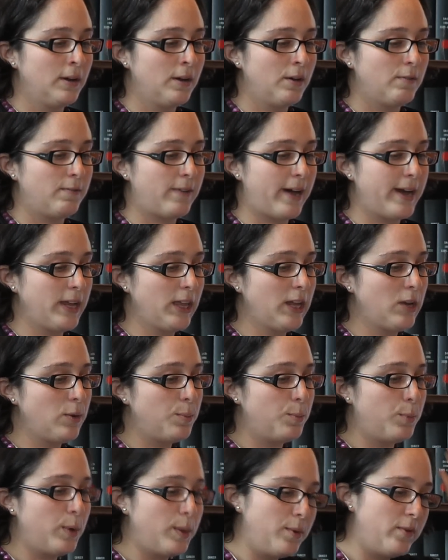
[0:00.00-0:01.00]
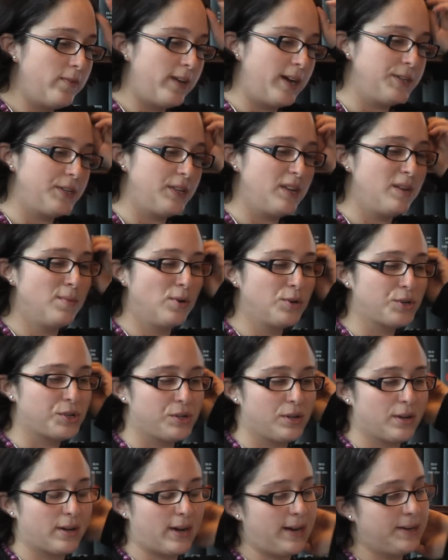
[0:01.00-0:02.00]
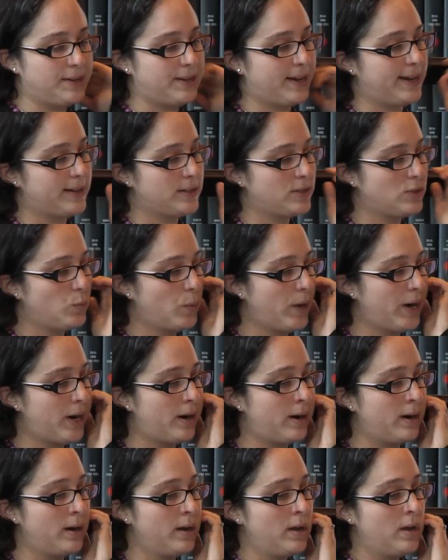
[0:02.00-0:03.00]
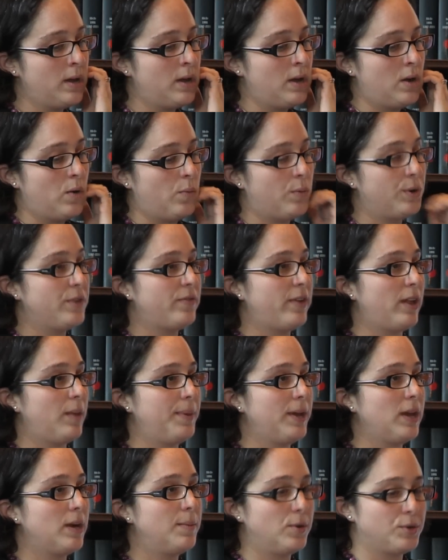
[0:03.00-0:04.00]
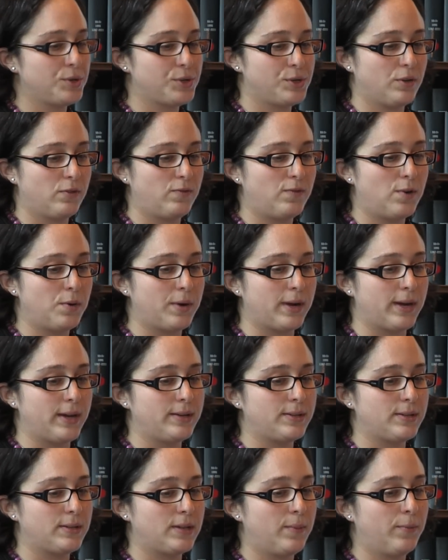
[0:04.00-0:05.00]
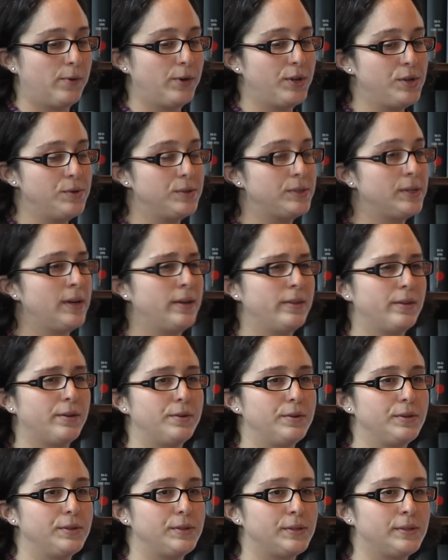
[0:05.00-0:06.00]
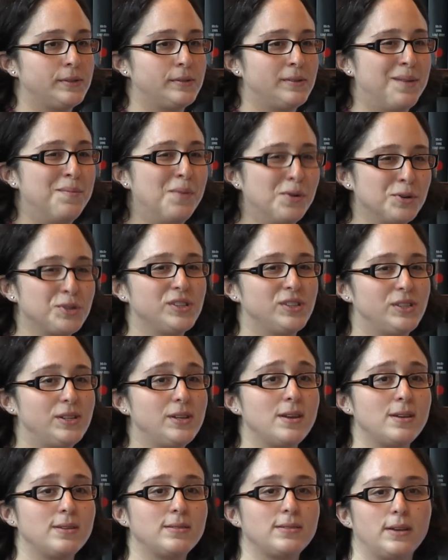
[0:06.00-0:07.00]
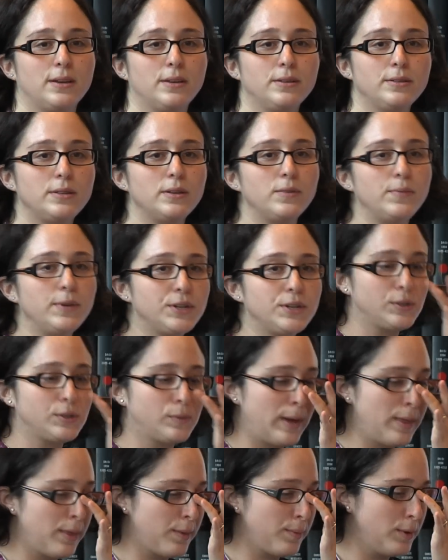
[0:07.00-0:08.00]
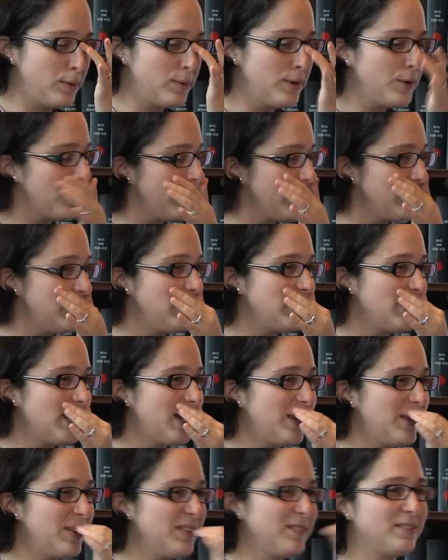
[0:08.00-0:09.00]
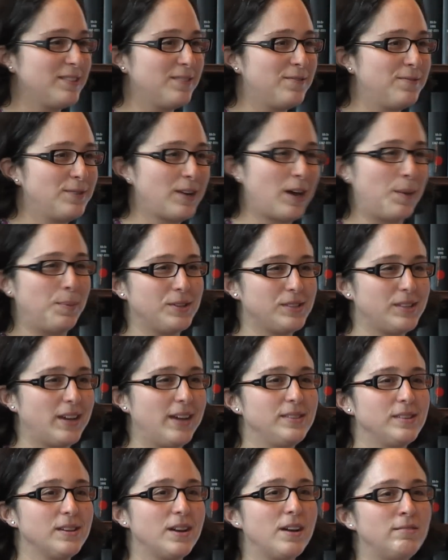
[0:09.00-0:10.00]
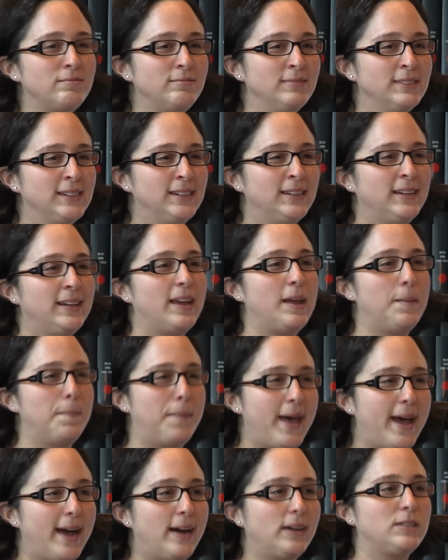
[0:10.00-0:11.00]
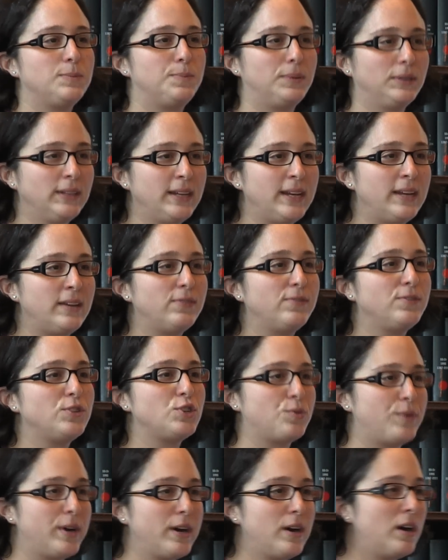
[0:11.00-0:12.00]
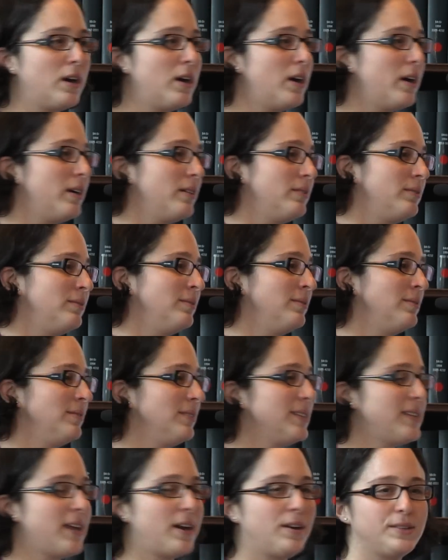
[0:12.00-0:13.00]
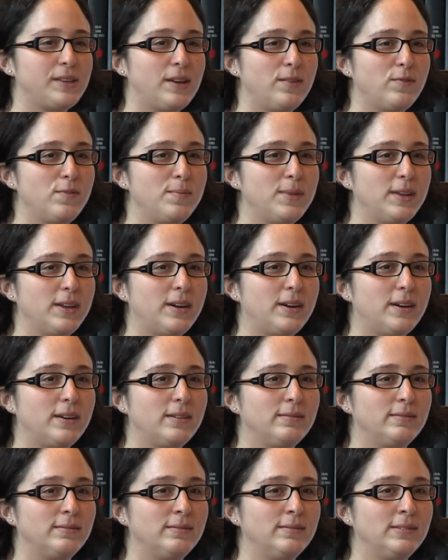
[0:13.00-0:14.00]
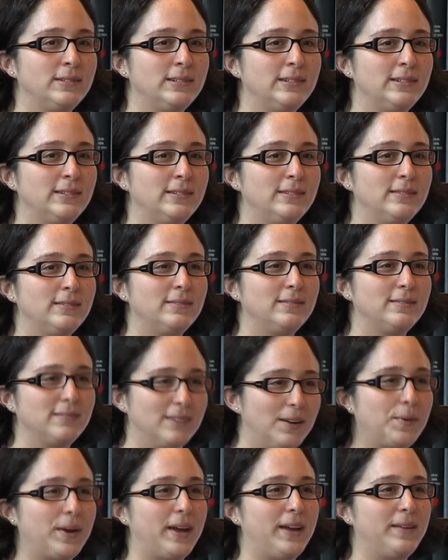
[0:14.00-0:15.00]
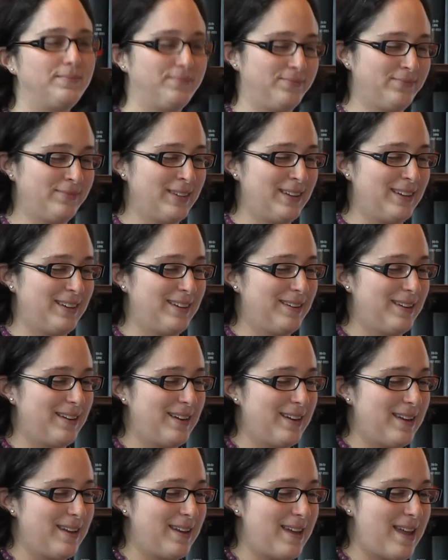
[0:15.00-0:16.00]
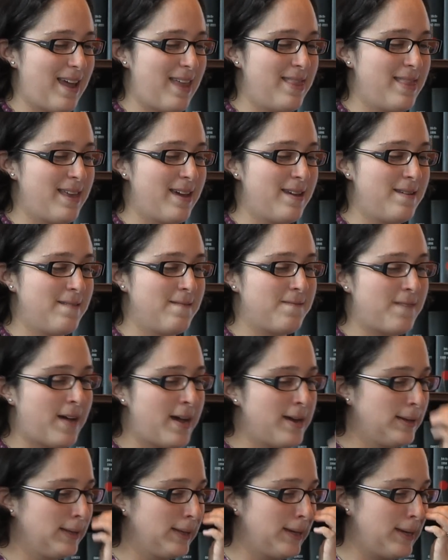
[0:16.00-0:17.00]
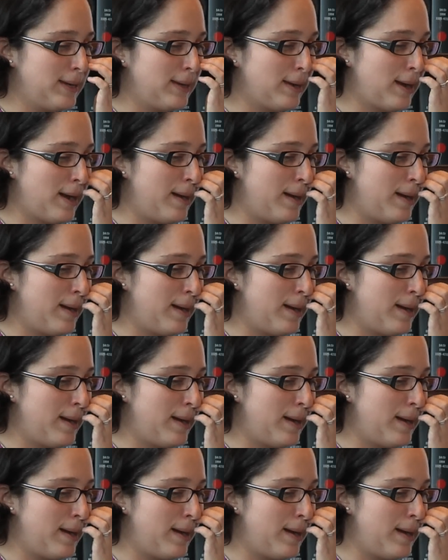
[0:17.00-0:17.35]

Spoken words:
Finally, we move on to the emotional context where we're developing an emotional focus, and we're using those emotion-seeking skills that we went through in great detail a couple slides ago. Impact, belief, trigger. Does that all sound familiar? Okay. And then finally,